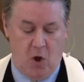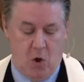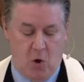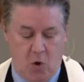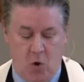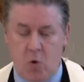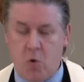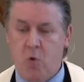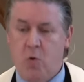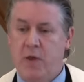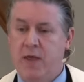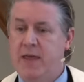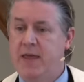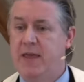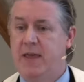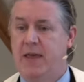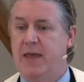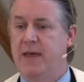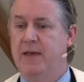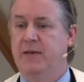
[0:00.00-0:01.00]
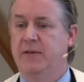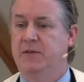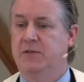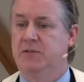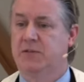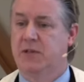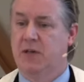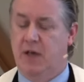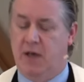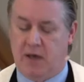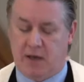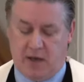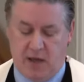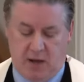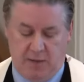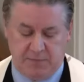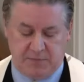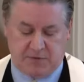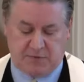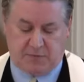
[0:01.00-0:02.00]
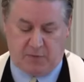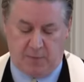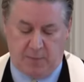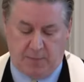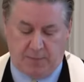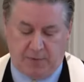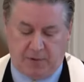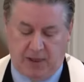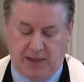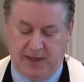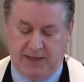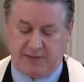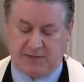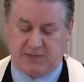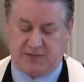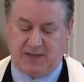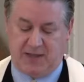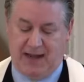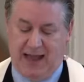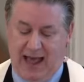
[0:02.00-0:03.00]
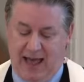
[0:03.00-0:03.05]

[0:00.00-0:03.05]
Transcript: who he is, comes from a place that